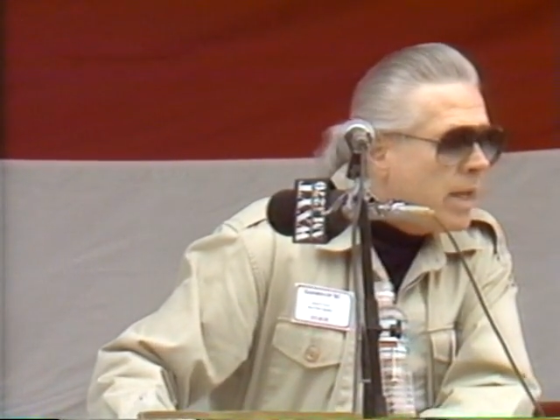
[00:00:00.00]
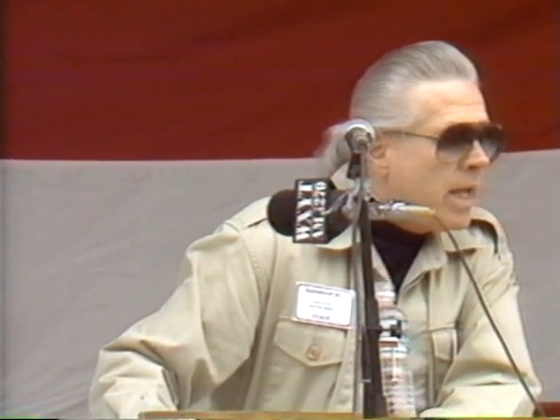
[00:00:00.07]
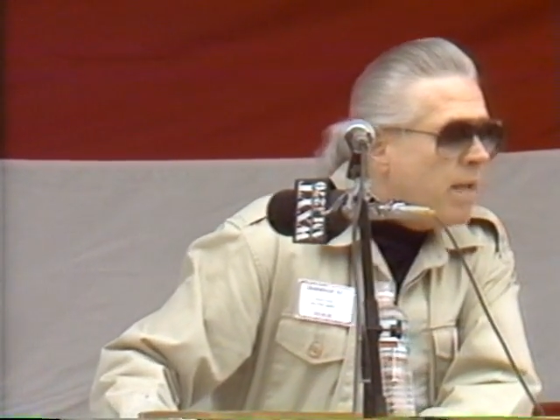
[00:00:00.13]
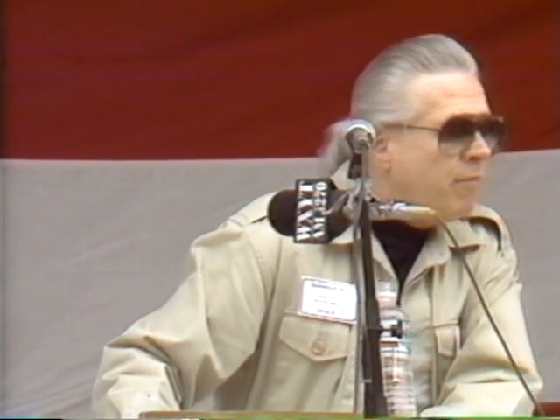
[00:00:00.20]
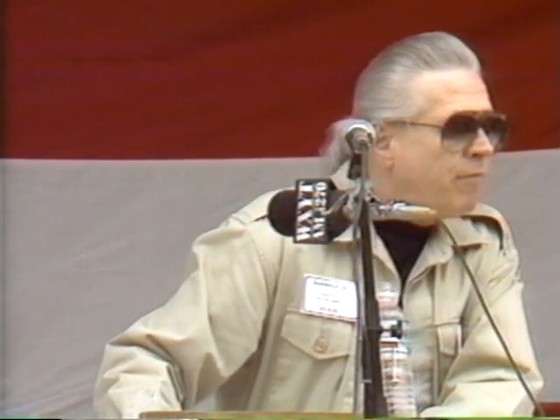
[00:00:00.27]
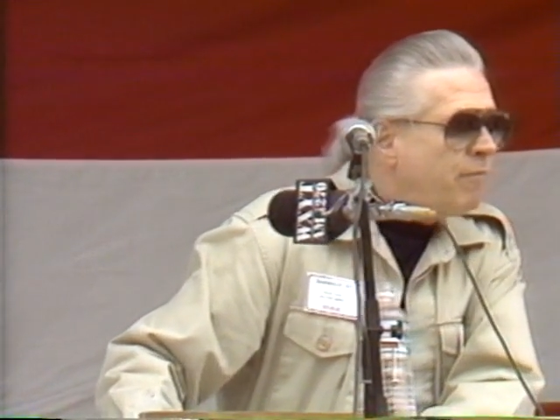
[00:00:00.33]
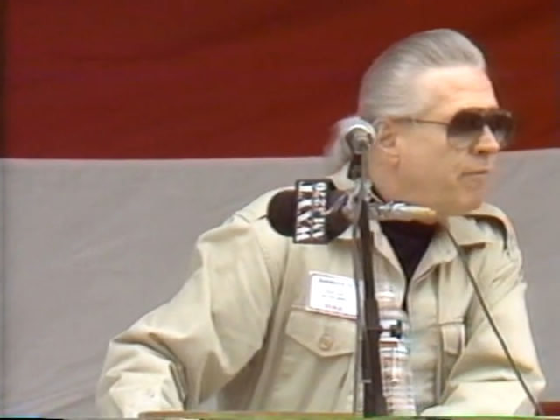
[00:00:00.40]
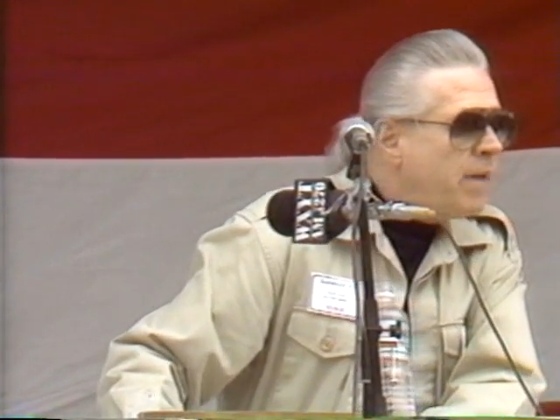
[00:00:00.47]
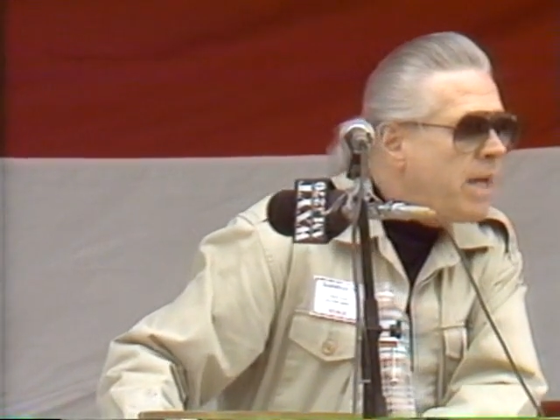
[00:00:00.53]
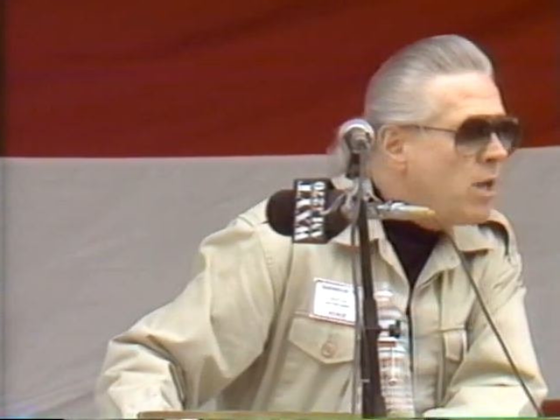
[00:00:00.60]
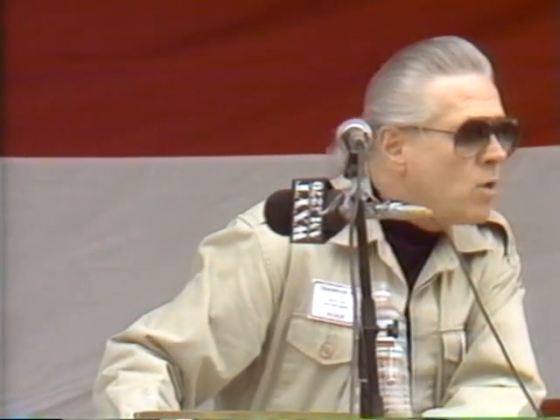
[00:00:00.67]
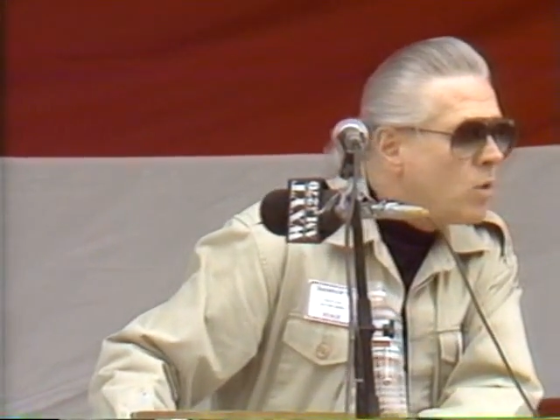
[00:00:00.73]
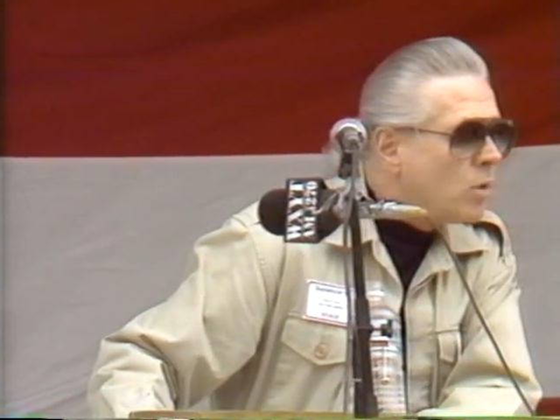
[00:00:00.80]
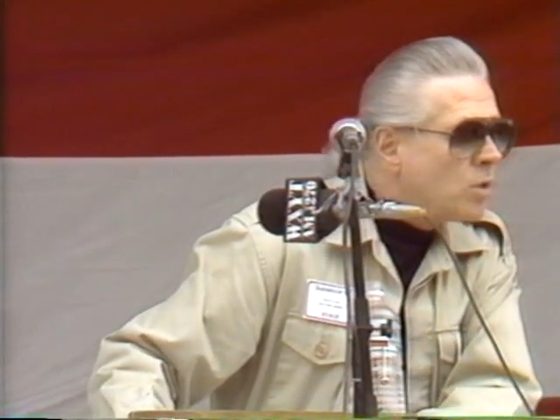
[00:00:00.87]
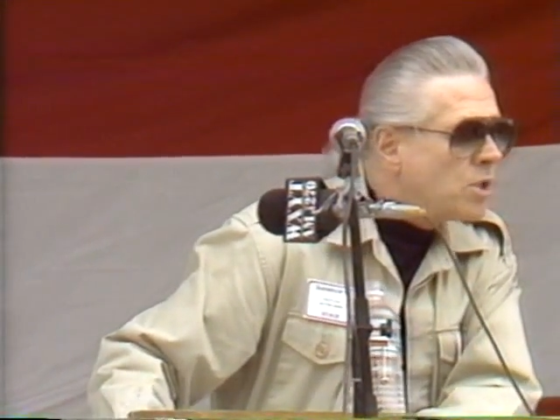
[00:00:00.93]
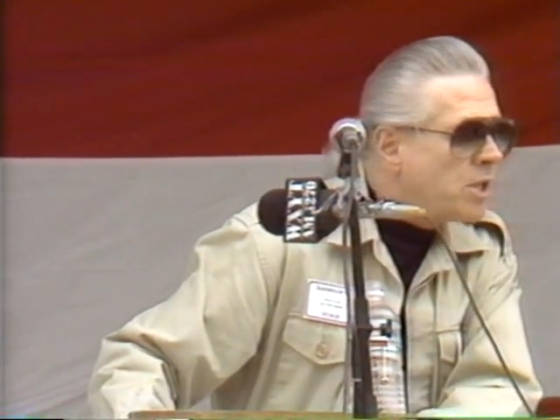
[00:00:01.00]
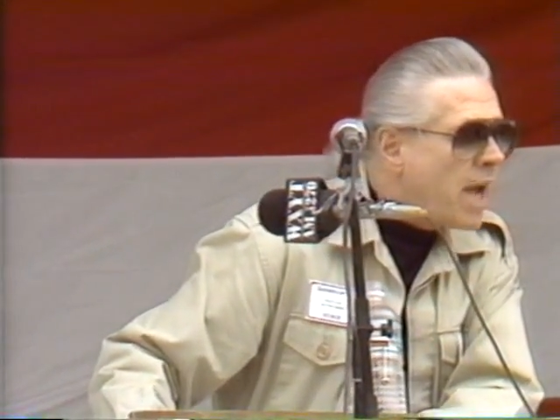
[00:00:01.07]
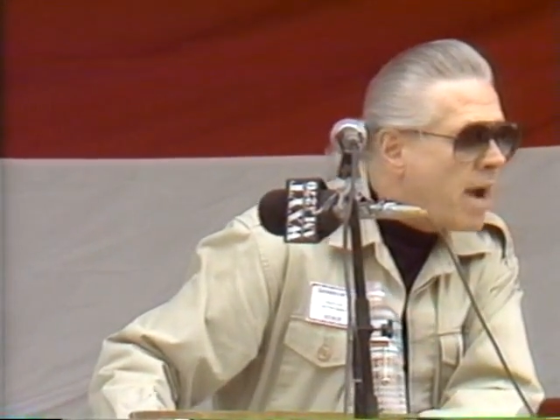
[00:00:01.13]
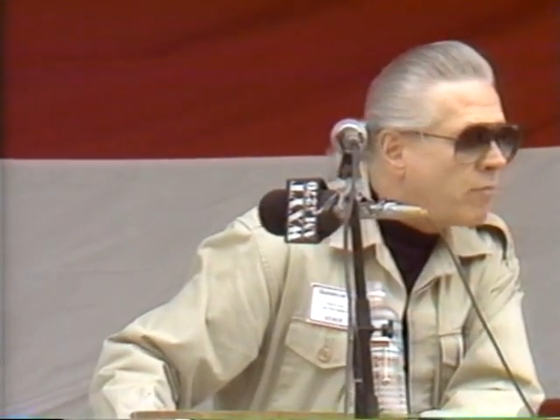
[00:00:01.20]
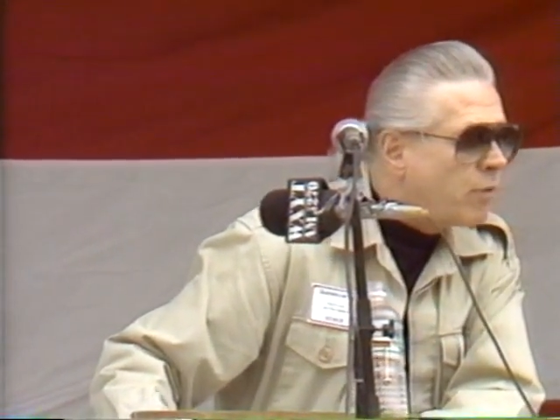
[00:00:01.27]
He feels